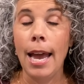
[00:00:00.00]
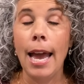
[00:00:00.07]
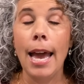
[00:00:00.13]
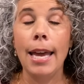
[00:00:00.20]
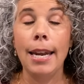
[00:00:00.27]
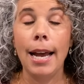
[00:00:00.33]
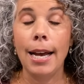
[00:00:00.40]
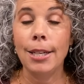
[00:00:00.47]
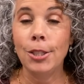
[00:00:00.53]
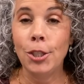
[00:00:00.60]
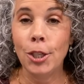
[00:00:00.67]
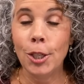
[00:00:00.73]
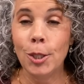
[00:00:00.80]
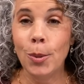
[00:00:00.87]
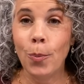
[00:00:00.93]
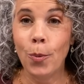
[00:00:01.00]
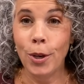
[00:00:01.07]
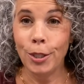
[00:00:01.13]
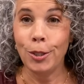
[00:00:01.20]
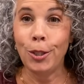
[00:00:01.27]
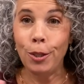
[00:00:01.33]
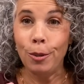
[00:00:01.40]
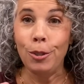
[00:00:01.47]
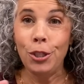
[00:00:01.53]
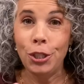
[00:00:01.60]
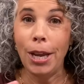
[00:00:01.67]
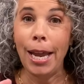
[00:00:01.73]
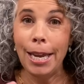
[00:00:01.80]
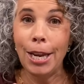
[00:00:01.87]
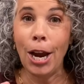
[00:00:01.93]
And I just want to
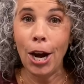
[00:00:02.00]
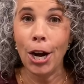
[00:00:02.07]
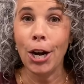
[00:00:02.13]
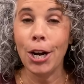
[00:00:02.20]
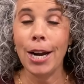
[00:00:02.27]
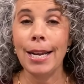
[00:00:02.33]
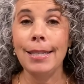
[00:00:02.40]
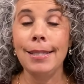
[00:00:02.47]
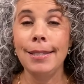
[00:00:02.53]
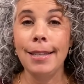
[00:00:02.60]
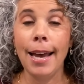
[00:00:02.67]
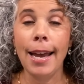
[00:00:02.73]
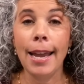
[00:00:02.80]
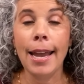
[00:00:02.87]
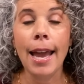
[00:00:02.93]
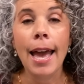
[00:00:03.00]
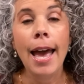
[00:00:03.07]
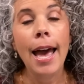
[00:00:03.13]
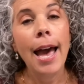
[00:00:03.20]
shake her and say,